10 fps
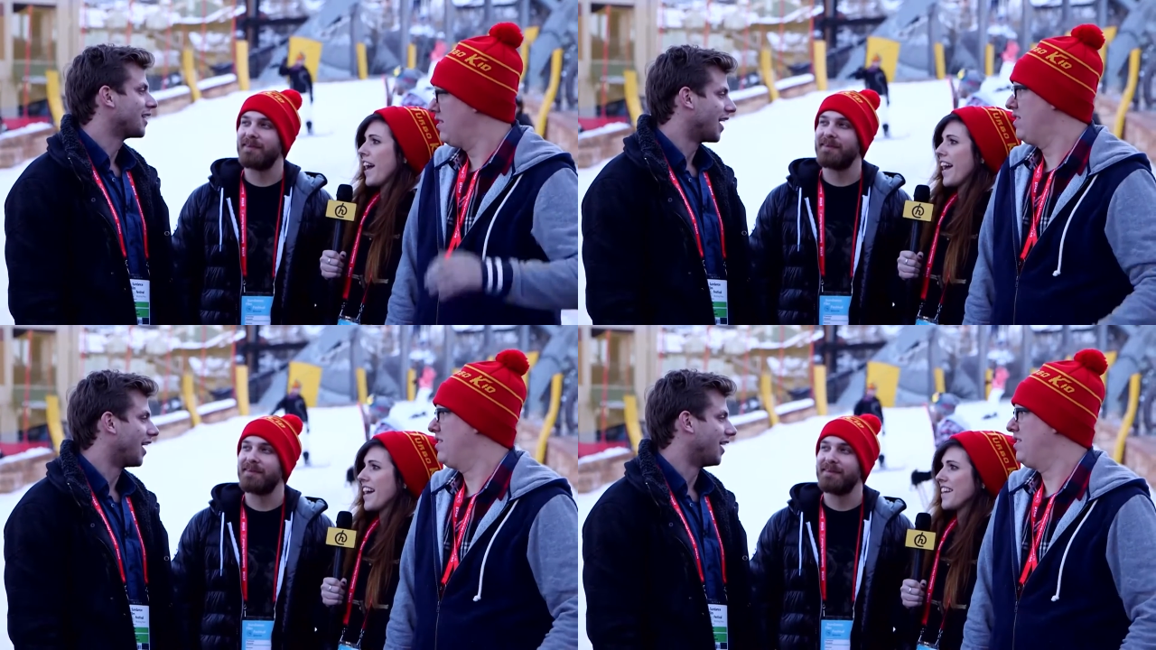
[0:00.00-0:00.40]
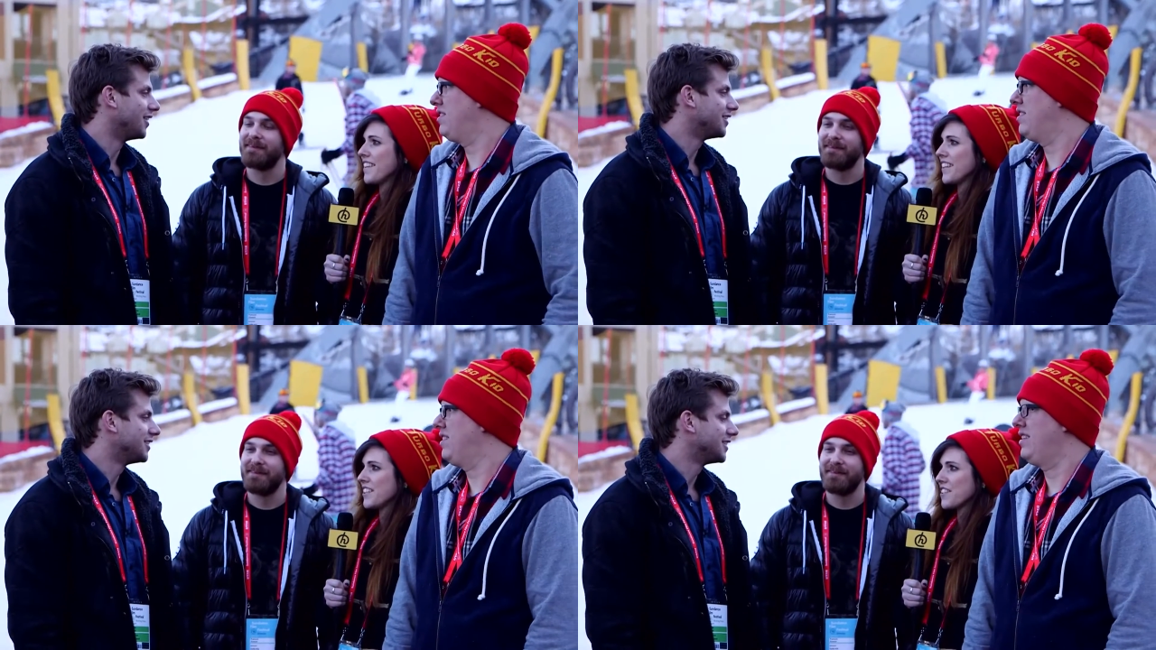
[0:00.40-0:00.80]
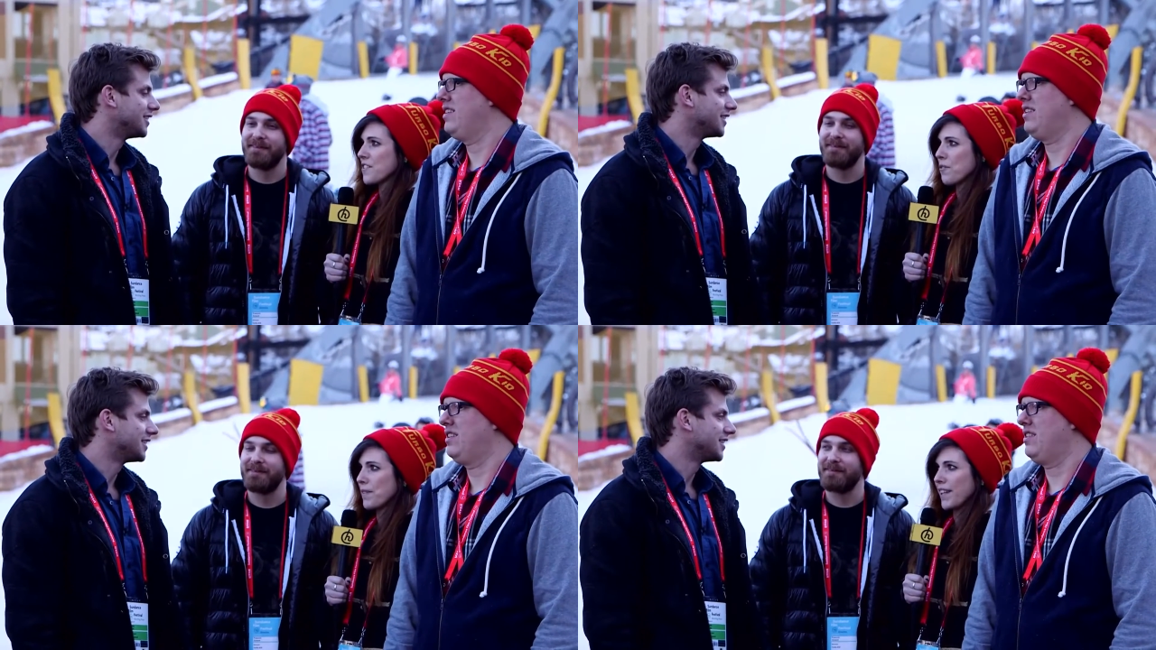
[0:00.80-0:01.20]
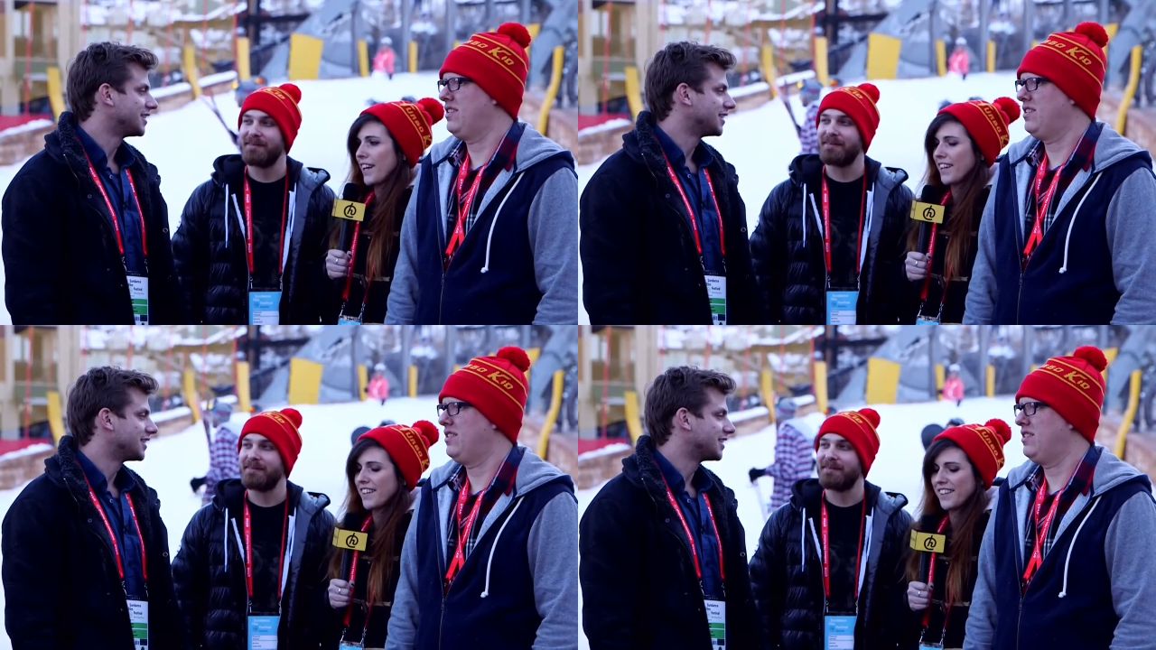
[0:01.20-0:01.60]
Speaker 1: and he just told me,
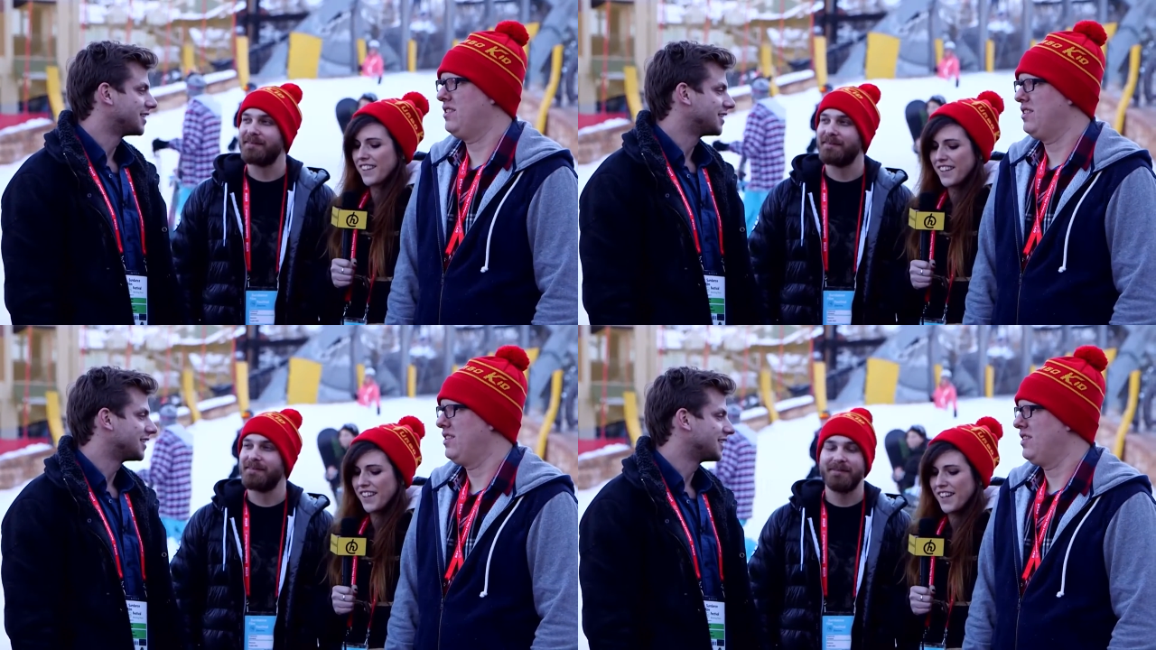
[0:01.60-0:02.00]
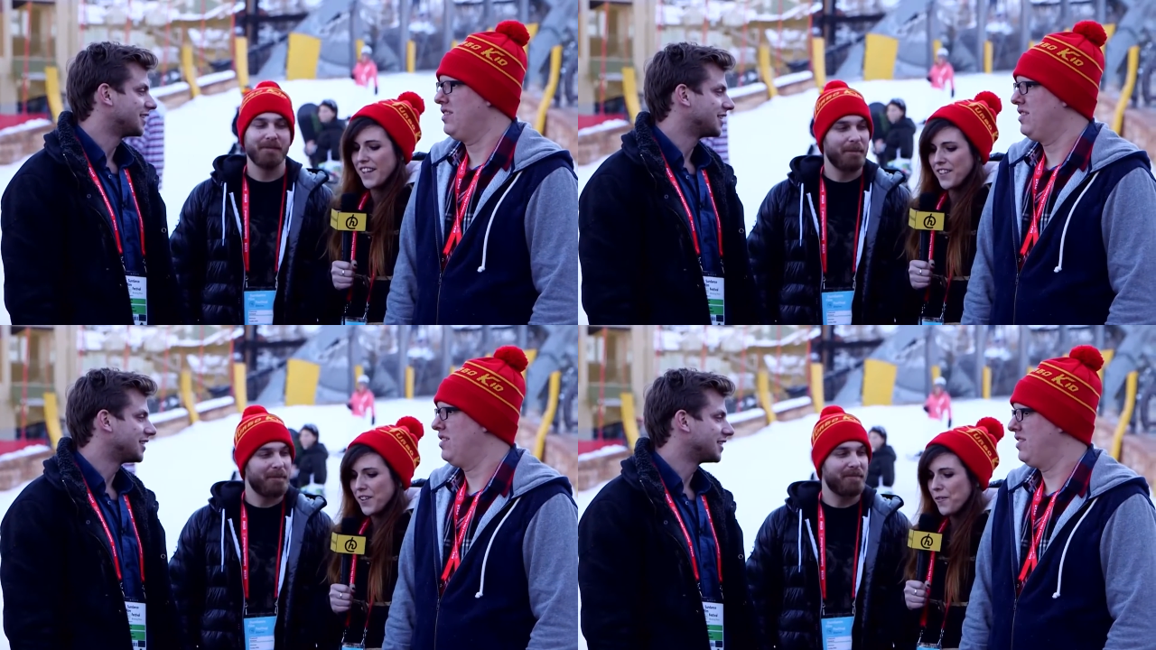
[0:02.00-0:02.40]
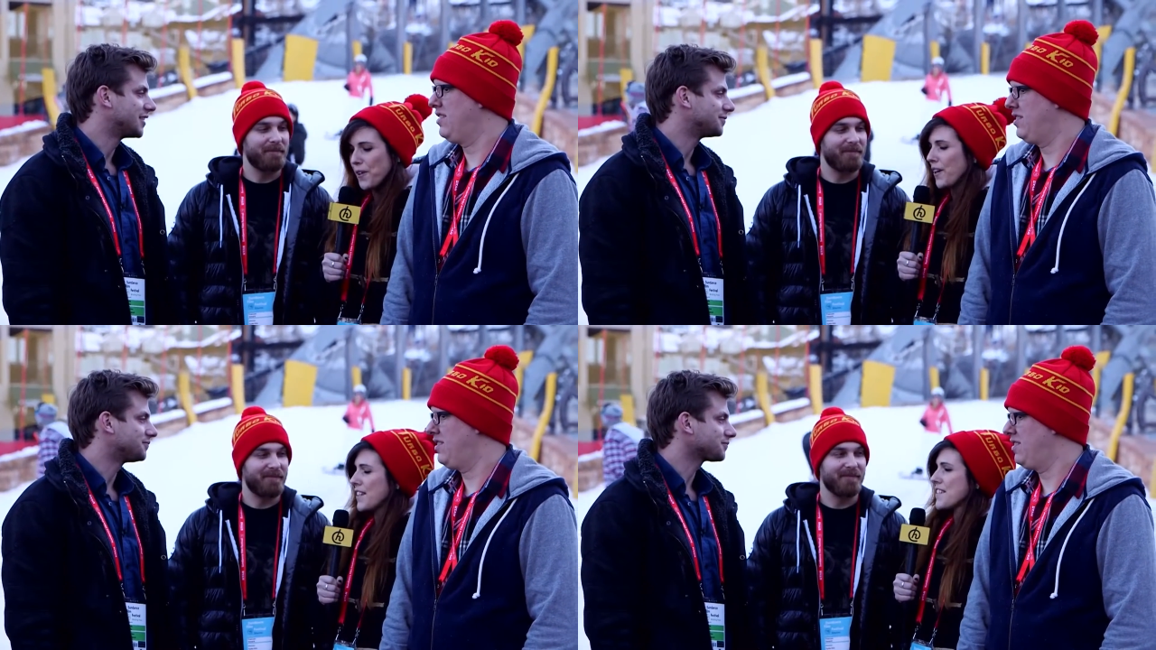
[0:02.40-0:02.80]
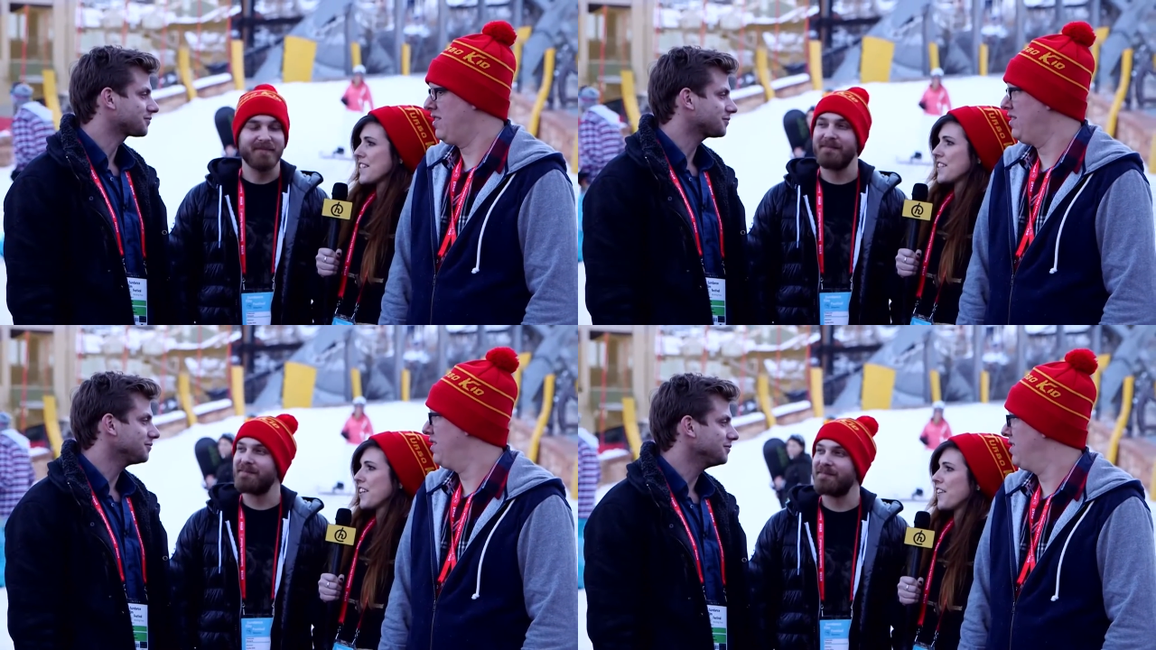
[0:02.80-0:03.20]
like, no, we're going to
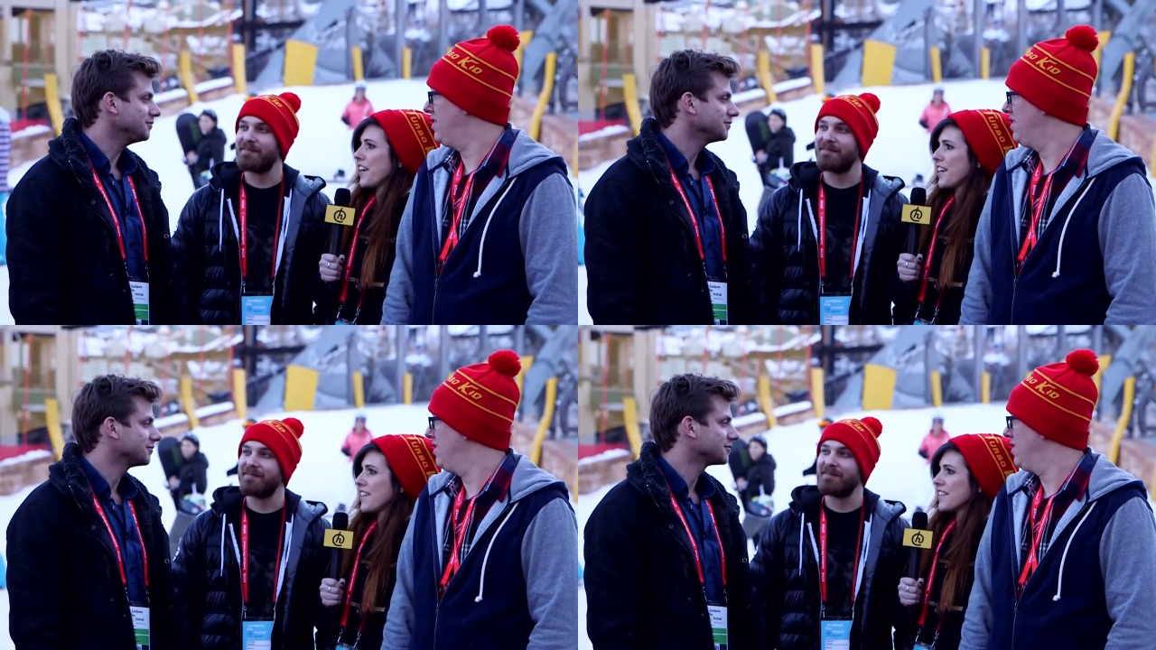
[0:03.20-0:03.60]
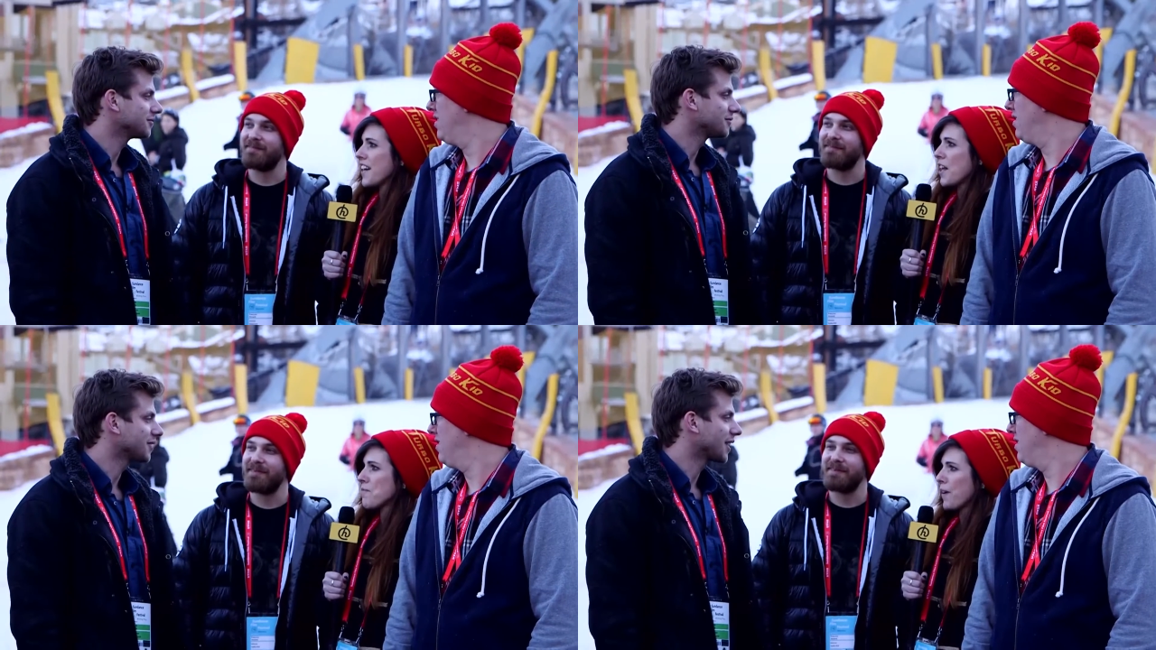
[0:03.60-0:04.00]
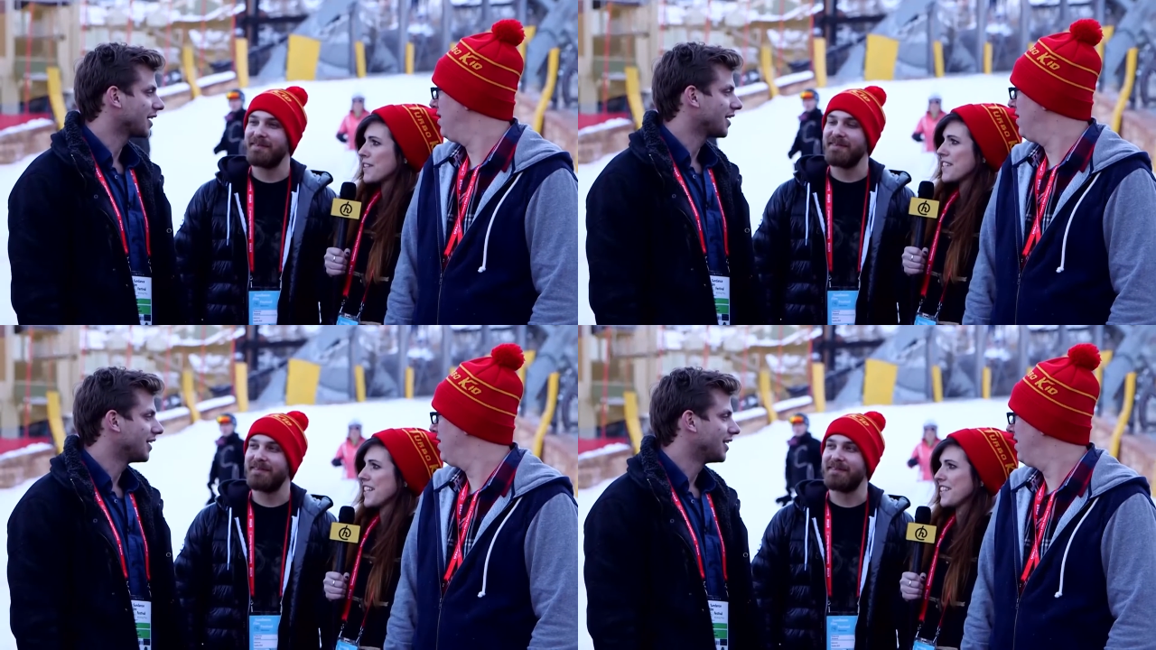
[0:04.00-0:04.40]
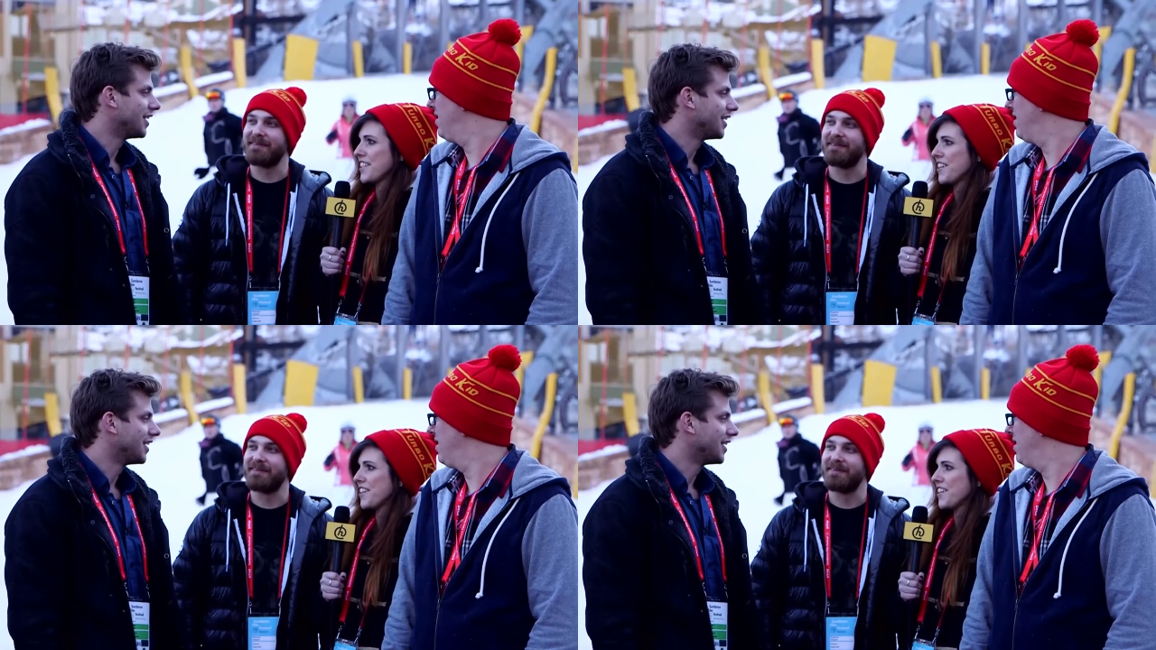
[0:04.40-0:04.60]
see each other uh, at Park City in